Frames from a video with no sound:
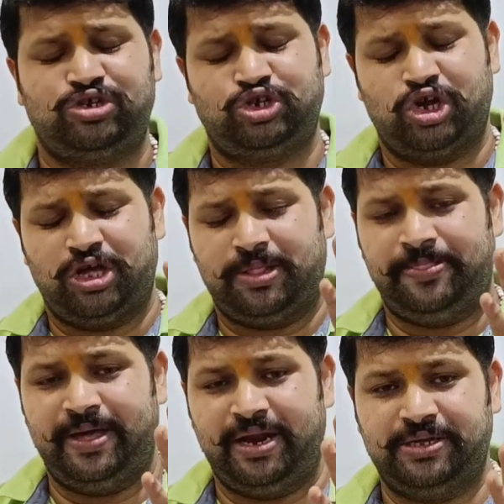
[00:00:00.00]
There
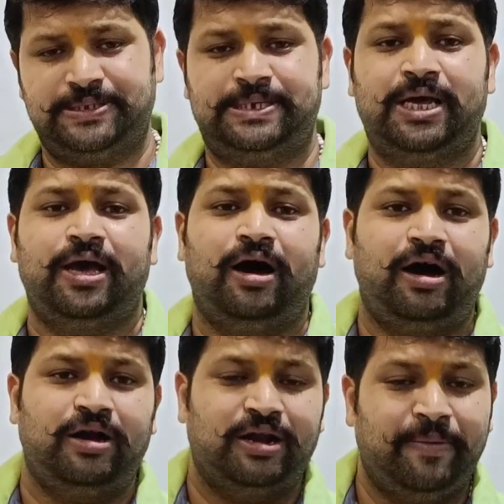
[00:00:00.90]
is a
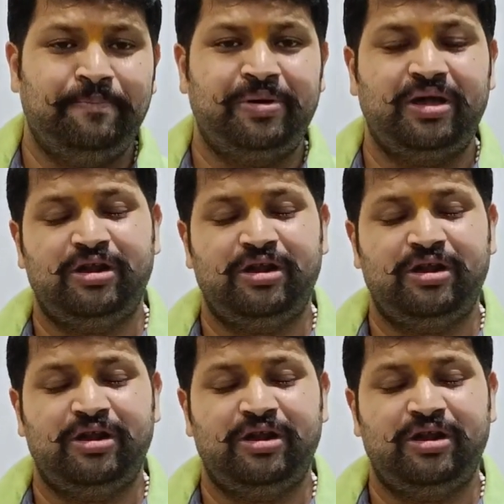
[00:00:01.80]
number